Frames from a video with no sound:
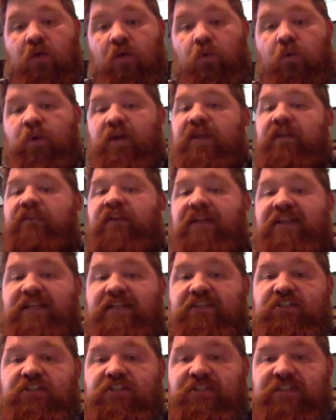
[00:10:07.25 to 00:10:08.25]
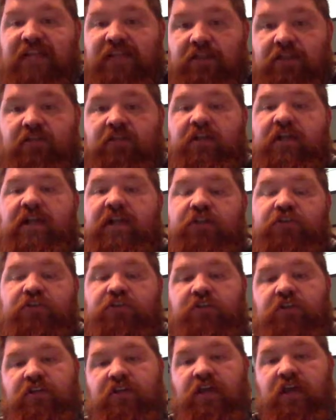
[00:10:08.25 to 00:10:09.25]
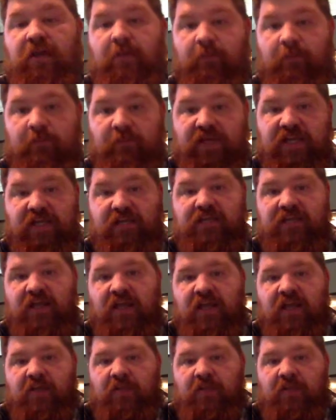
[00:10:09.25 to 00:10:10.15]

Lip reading: what if I need just that little extra bit?